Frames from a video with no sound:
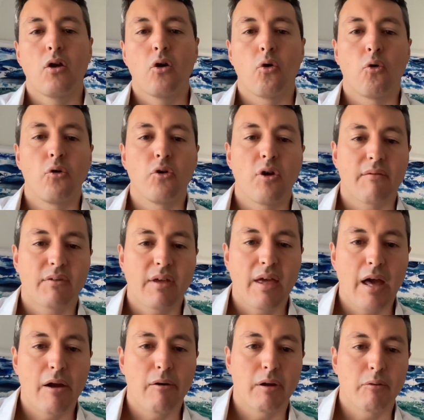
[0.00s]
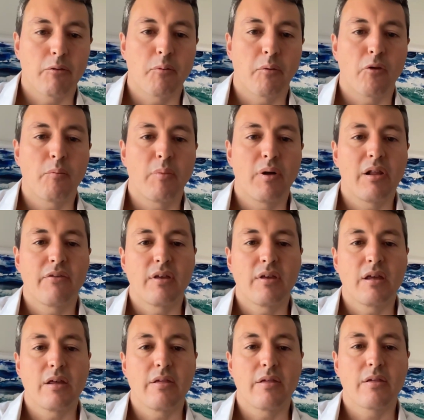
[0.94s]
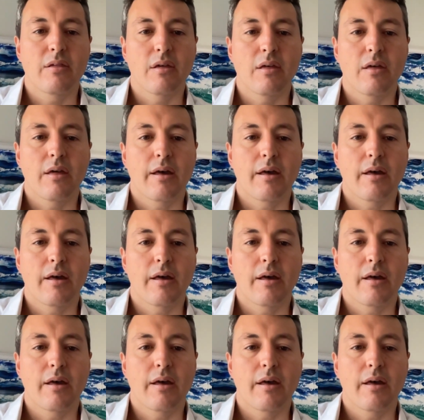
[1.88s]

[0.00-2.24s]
or you have caring responsibilities,